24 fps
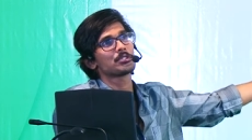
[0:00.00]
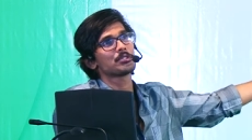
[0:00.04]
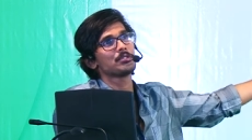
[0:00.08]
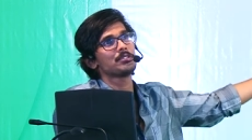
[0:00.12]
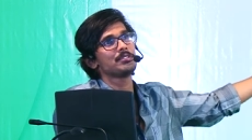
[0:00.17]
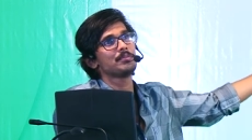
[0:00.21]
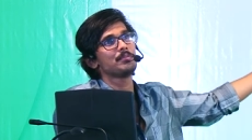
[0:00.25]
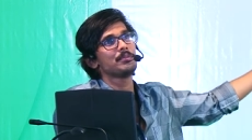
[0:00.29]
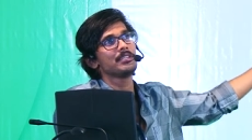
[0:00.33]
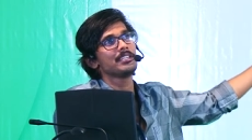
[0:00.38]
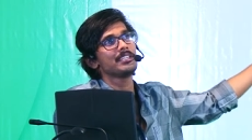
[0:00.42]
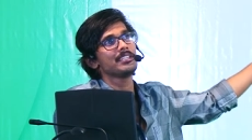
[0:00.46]

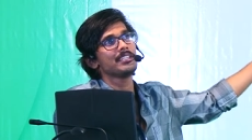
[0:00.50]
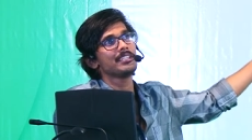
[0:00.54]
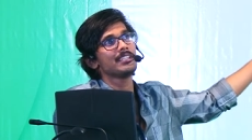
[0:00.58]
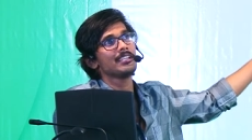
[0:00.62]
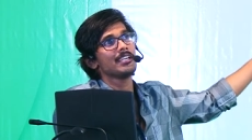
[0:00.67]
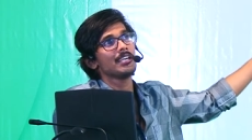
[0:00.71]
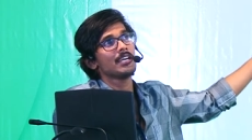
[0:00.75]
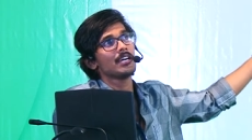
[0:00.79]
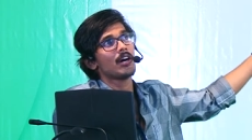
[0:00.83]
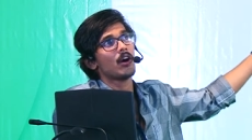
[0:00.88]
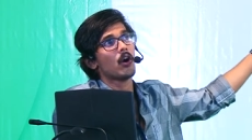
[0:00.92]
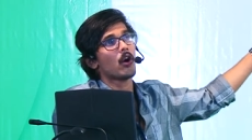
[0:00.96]
should be
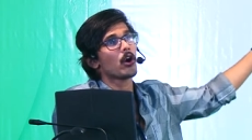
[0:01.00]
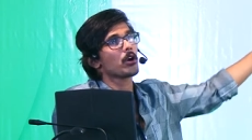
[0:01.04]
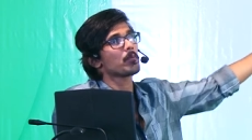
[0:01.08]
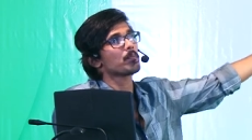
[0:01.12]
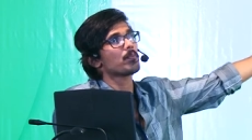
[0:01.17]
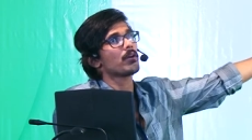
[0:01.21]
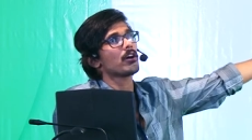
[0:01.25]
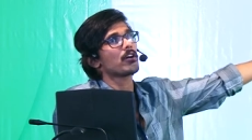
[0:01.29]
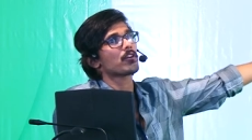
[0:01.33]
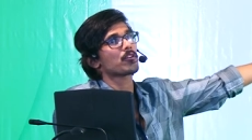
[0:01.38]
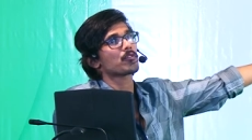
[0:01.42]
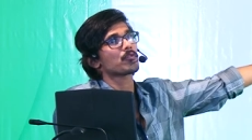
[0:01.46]
all
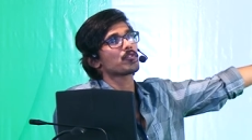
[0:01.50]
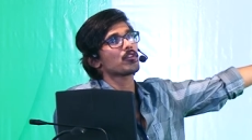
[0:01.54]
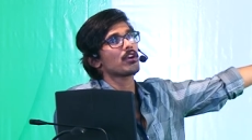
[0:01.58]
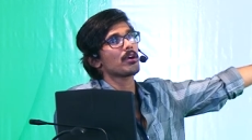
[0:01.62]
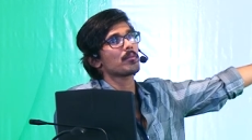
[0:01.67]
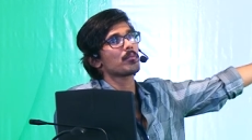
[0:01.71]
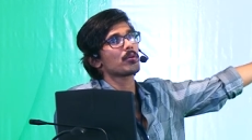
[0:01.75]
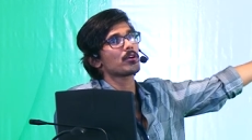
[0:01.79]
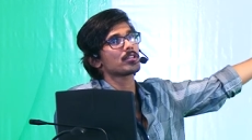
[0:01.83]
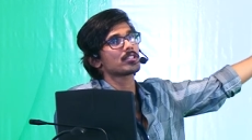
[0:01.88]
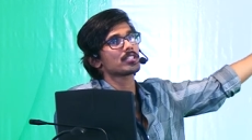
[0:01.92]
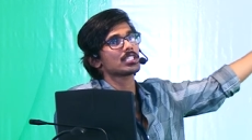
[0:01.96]
powerful
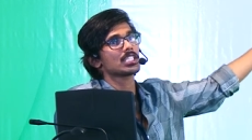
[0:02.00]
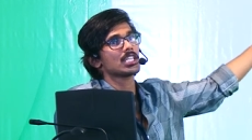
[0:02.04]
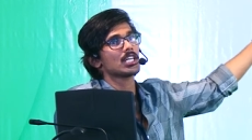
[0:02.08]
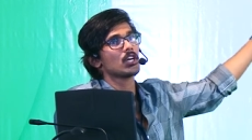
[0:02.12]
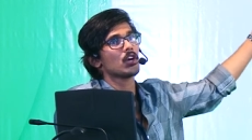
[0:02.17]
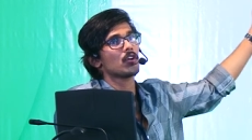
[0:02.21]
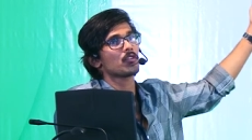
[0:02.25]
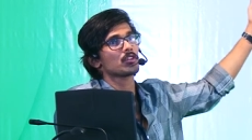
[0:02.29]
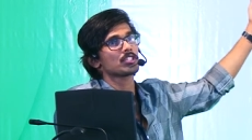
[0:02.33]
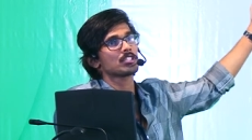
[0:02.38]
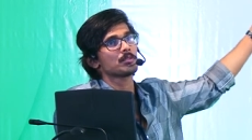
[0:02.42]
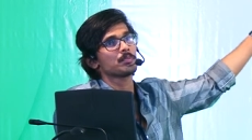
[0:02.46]
about
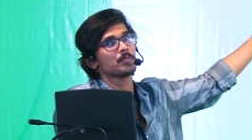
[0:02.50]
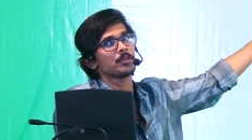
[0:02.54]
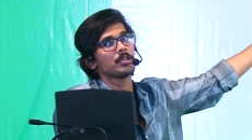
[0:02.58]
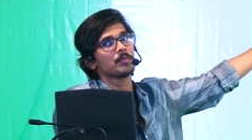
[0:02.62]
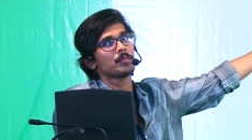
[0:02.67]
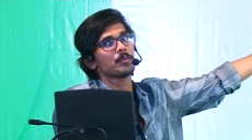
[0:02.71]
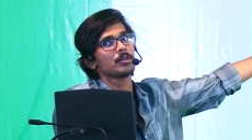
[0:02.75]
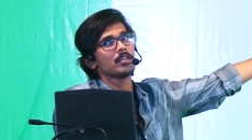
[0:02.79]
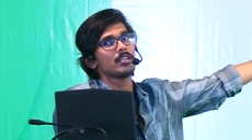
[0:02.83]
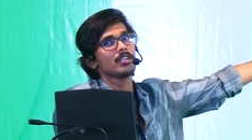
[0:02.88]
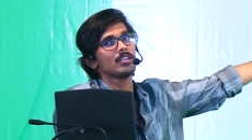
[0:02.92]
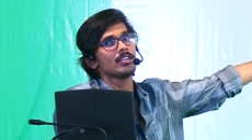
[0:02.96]
over the
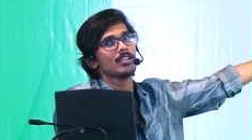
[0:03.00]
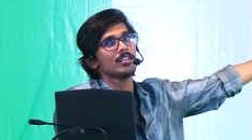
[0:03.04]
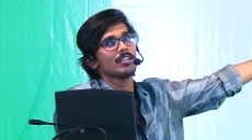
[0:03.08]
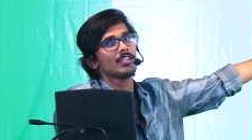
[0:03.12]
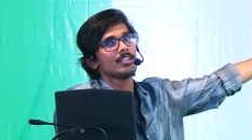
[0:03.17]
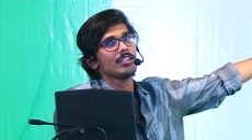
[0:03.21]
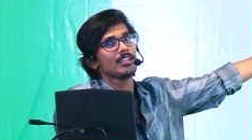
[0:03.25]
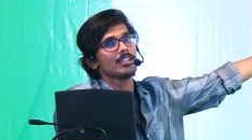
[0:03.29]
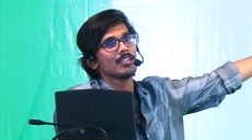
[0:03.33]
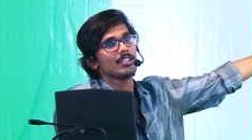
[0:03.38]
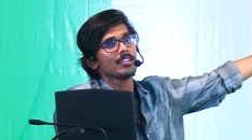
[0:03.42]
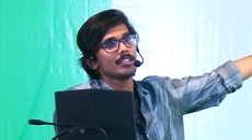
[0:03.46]
people?
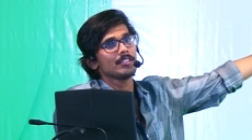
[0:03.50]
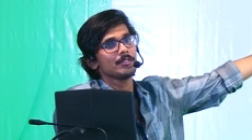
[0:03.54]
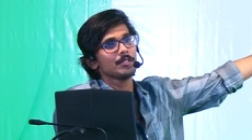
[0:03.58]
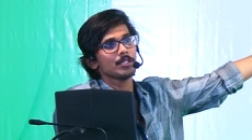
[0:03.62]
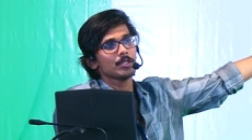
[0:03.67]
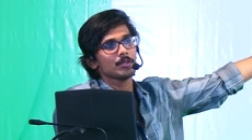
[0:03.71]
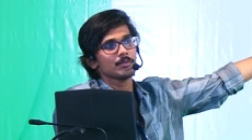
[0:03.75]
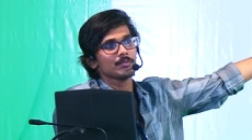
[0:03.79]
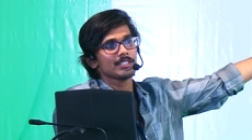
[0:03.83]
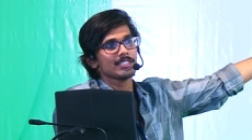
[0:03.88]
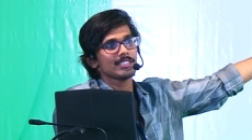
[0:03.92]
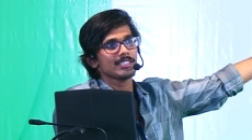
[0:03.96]
You
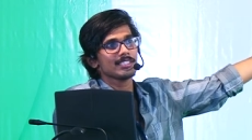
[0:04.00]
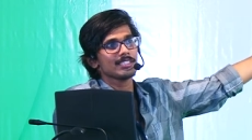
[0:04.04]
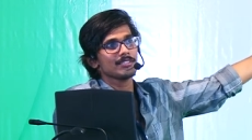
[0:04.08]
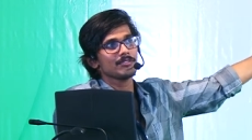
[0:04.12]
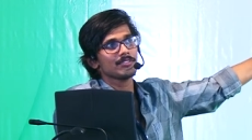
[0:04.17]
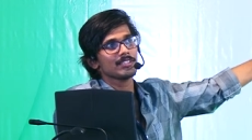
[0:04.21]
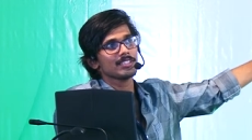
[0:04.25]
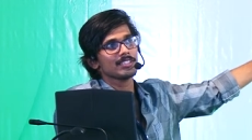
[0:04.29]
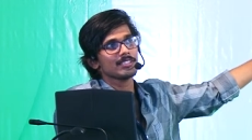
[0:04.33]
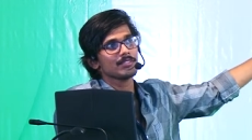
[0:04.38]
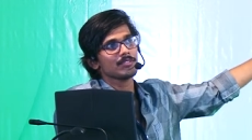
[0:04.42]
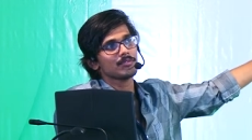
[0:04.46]
know, the thing
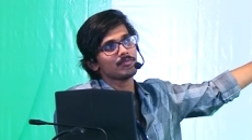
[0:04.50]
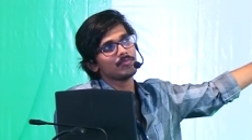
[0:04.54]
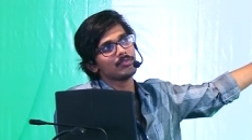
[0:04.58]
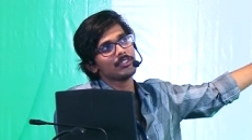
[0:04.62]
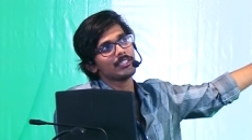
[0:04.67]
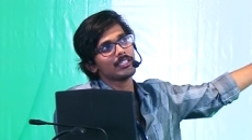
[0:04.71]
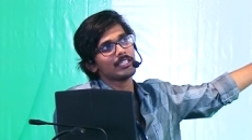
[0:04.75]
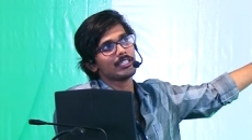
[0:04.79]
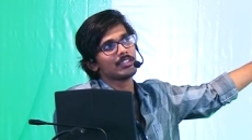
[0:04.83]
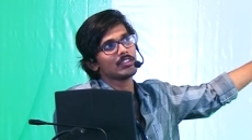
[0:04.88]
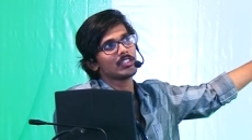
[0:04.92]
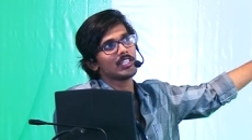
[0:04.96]
with
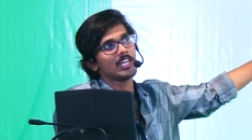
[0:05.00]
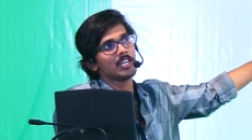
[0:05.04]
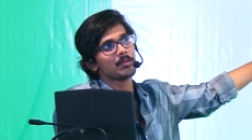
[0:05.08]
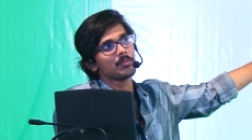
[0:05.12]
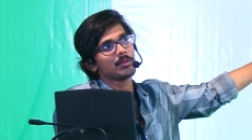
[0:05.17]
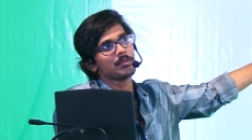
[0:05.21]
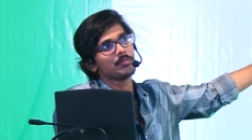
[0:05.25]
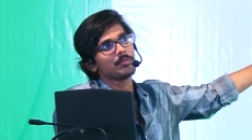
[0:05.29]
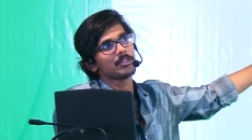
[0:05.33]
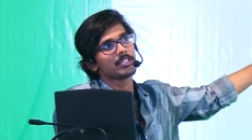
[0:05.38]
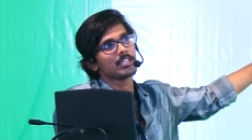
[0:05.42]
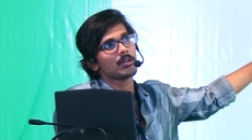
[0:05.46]
uh,
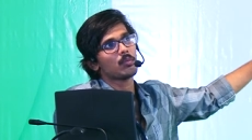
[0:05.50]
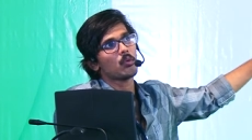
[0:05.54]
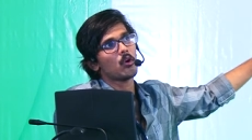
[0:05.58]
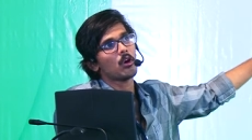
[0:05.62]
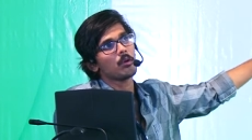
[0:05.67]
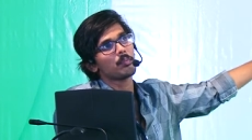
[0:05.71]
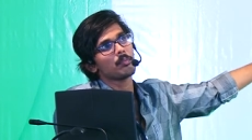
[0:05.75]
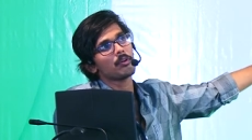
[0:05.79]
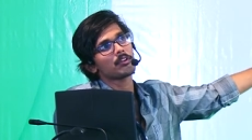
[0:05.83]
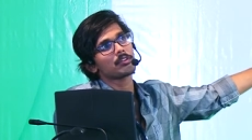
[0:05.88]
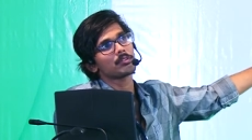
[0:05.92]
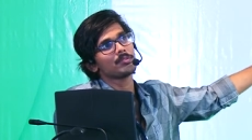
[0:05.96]
government become all
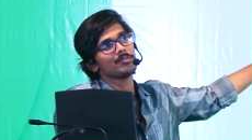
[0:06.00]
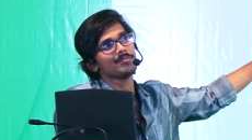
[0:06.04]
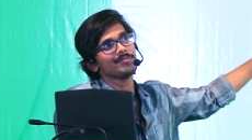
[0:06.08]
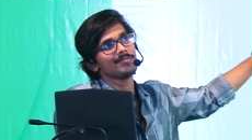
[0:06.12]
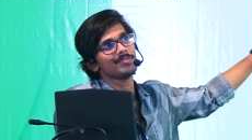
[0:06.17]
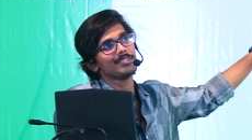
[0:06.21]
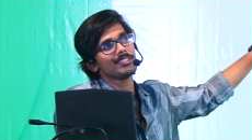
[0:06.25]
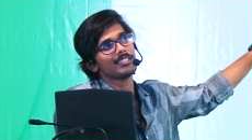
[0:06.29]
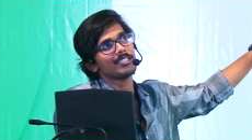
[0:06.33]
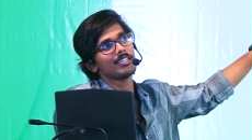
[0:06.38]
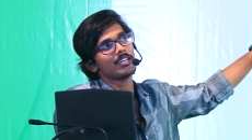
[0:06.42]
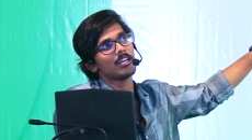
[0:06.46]
power,
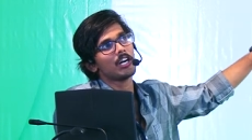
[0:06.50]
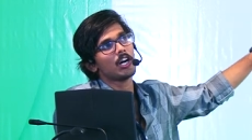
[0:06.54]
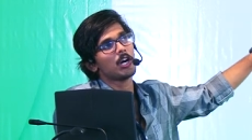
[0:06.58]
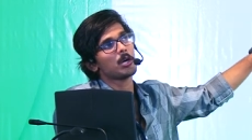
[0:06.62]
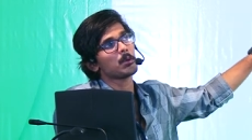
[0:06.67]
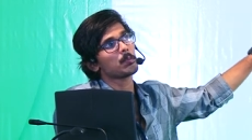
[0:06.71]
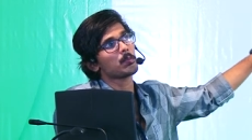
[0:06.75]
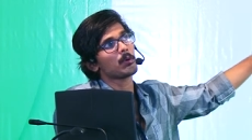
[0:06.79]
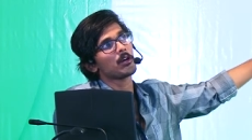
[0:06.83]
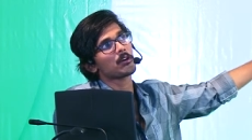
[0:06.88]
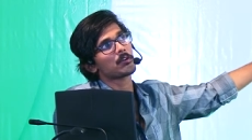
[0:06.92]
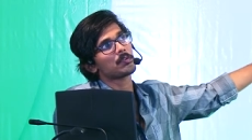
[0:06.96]
uh, all
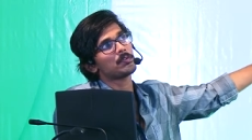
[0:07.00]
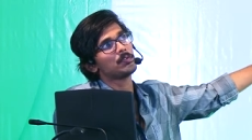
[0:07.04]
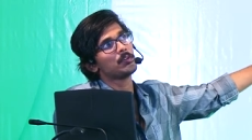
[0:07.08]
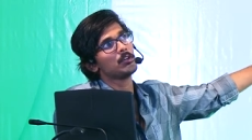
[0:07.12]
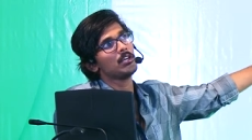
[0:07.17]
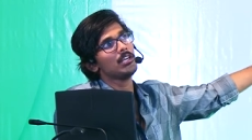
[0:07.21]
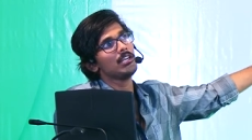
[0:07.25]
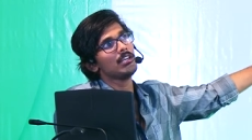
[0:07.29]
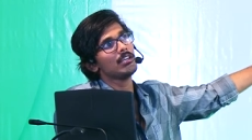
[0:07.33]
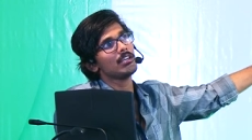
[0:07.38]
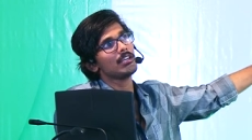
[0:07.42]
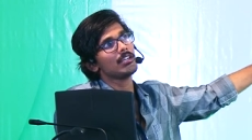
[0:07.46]

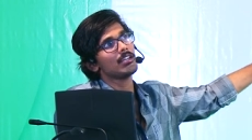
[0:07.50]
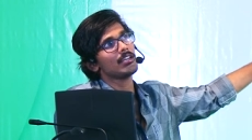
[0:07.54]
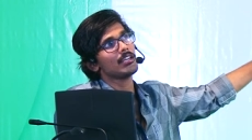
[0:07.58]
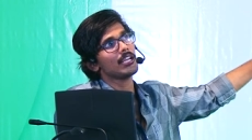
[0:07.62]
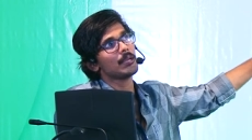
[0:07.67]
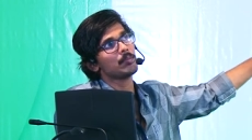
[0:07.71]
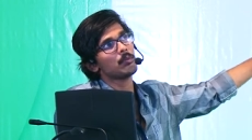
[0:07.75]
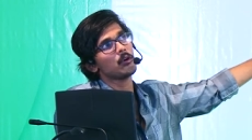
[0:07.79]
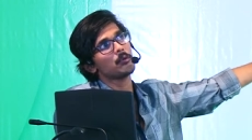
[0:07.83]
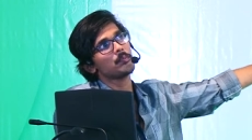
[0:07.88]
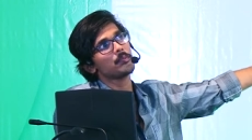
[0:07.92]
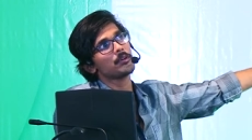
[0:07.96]
powerful
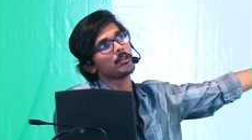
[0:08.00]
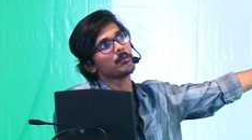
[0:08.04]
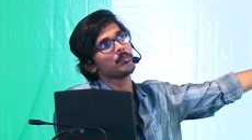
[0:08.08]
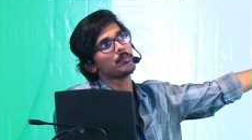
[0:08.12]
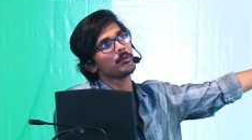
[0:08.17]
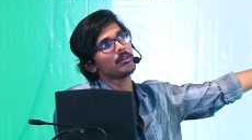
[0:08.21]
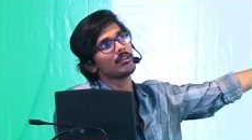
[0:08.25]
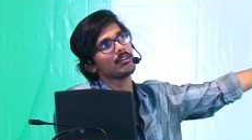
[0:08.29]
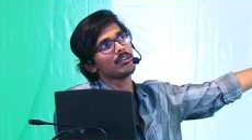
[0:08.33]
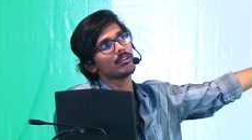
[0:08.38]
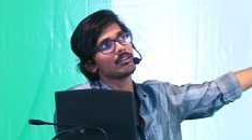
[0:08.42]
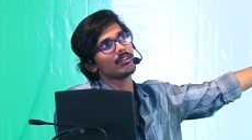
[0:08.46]
above
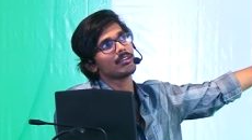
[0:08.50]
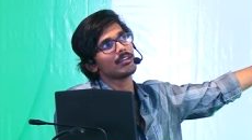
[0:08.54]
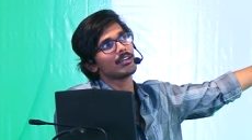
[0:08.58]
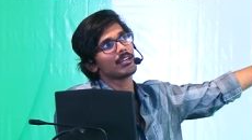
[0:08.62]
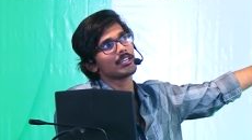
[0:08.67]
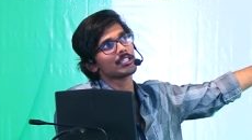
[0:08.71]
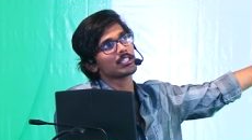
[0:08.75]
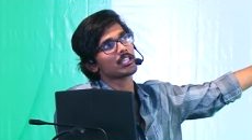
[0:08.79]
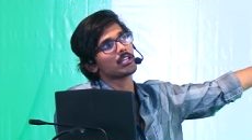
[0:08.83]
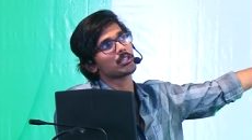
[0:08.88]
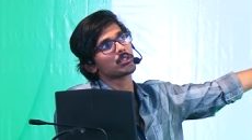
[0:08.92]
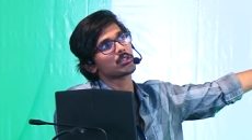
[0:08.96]
people,
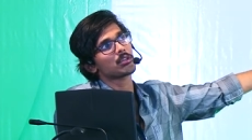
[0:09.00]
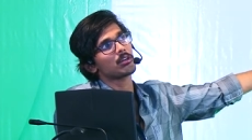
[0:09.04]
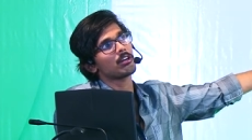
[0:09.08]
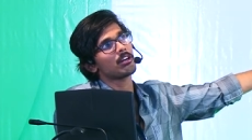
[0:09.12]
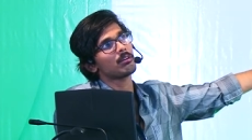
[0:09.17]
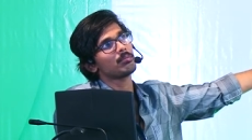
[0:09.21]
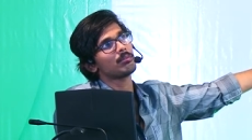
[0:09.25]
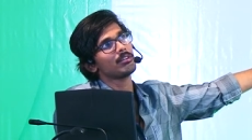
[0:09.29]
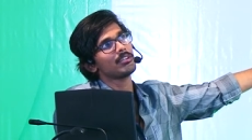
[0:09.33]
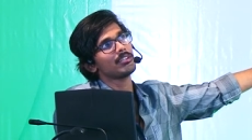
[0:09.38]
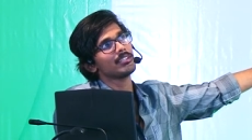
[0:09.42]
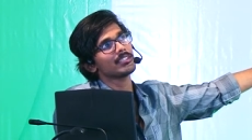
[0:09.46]

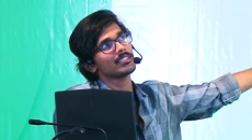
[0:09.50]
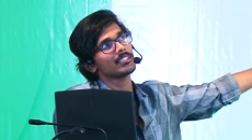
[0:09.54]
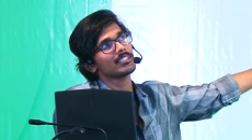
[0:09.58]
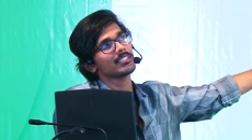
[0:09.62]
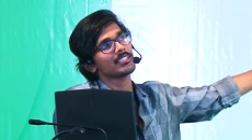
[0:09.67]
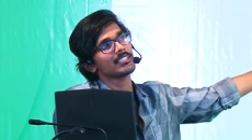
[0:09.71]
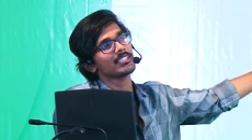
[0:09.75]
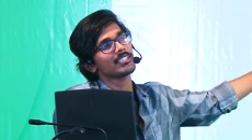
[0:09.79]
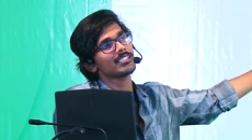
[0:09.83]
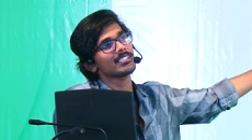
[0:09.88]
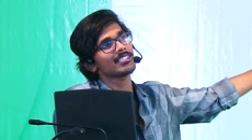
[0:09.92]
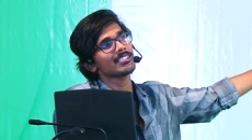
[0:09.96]
uncontrollable. The
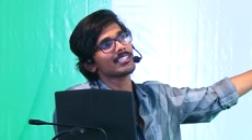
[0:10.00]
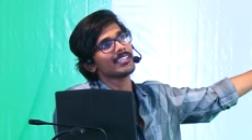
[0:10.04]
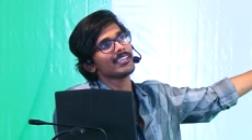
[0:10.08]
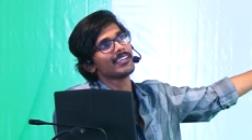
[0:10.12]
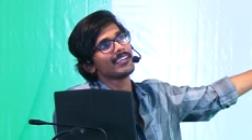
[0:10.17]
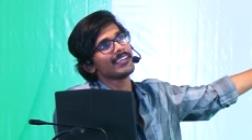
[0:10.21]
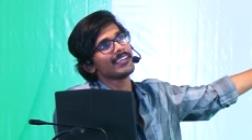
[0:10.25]
thing is,